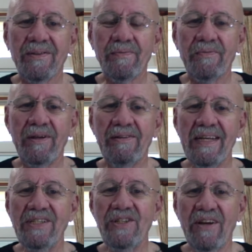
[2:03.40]

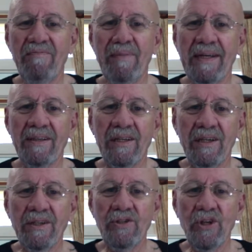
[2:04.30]
translation of my
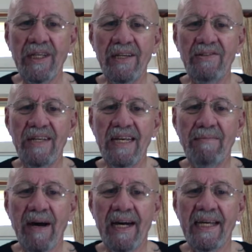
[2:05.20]
Chinese name,
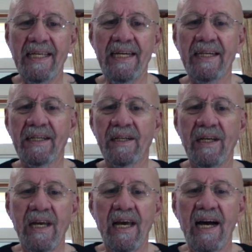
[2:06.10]
Hai Yang.
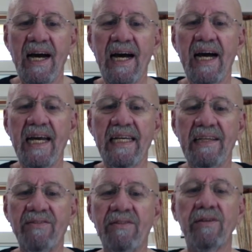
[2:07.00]
Hai
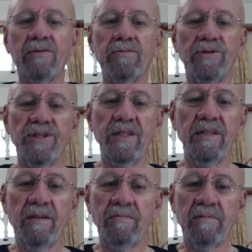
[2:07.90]
is the
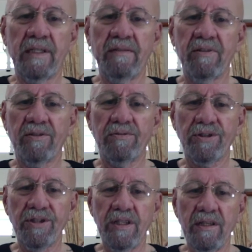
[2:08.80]
ocean, the wave, the
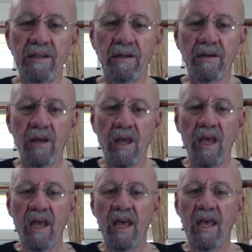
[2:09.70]
ocean,
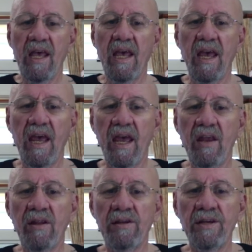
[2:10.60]

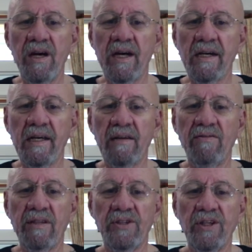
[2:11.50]
and Yang
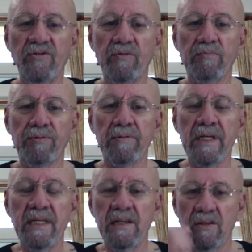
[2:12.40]
is the gentle
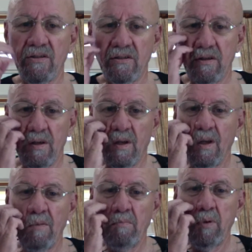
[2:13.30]
breeze
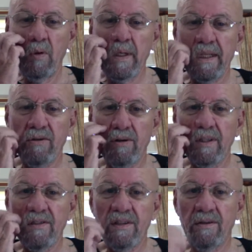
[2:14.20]
blowing
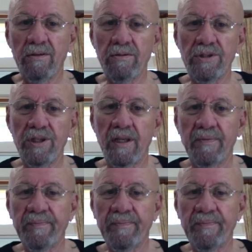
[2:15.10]
across the ocean.